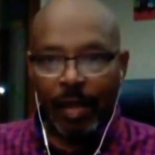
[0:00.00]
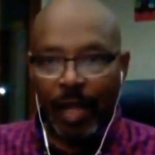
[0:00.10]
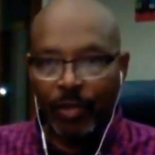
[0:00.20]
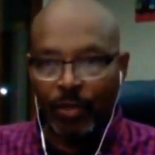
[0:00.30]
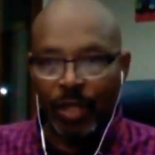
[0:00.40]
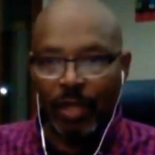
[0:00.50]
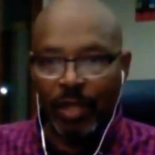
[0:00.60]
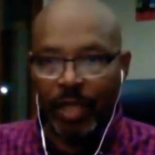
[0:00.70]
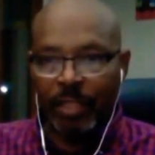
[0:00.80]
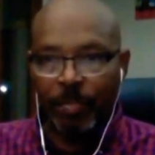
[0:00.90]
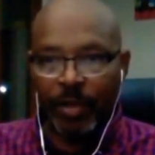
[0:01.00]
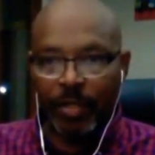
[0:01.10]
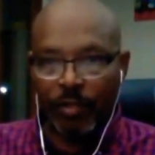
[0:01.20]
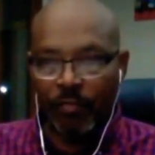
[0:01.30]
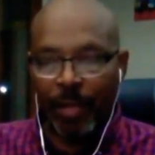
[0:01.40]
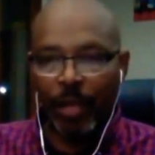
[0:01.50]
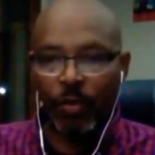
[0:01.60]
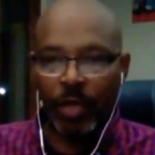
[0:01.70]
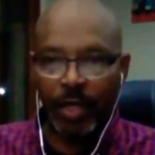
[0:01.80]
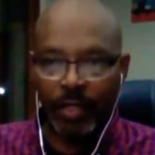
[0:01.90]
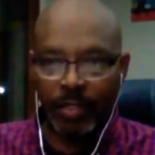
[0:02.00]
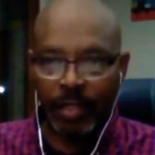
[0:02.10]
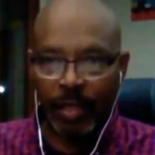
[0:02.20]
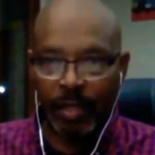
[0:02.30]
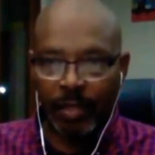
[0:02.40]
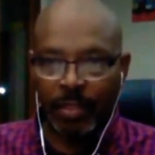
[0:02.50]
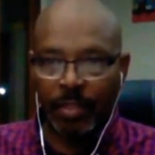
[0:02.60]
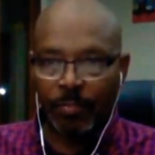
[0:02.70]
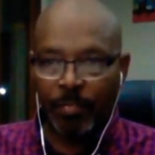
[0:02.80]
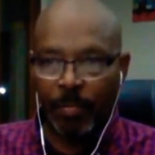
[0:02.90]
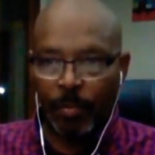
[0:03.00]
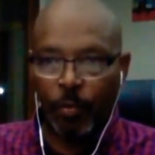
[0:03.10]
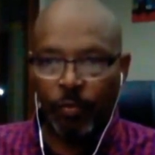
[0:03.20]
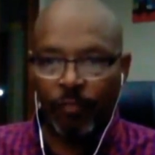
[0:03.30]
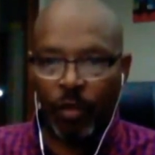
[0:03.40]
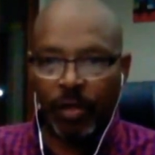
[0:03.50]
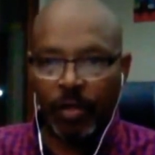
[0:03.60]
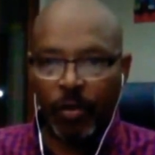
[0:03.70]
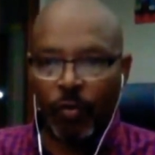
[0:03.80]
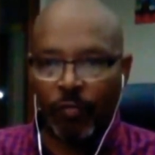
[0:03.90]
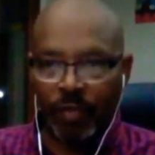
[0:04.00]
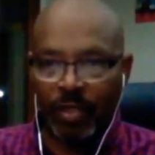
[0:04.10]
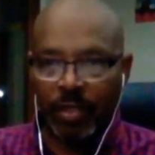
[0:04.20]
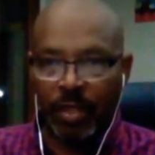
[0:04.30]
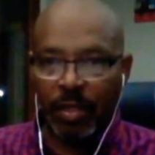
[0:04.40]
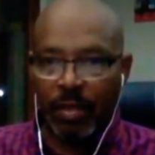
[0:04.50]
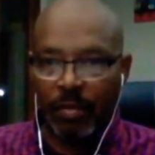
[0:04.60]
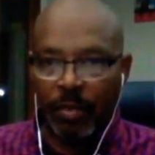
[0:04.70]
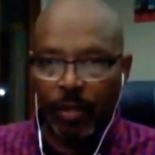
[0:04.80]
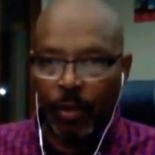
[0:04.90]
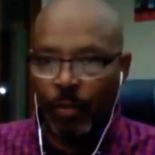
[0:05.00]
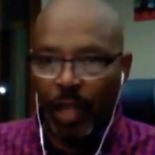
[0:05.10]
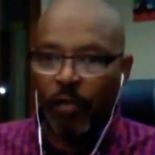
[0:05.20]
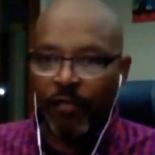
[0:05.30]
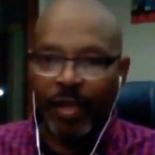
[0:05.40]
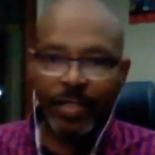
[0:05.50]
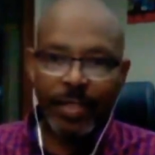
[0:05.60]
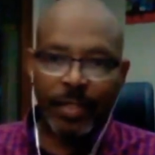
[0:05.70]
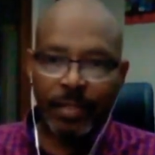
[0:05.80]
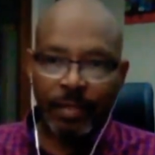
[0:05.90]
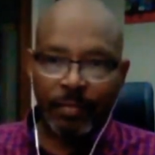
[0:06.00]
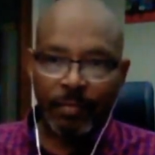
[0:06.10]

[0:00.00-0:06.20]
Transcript: I'd like to hear the experience of my colleagues here. This is people who've got COVID, without vaccine.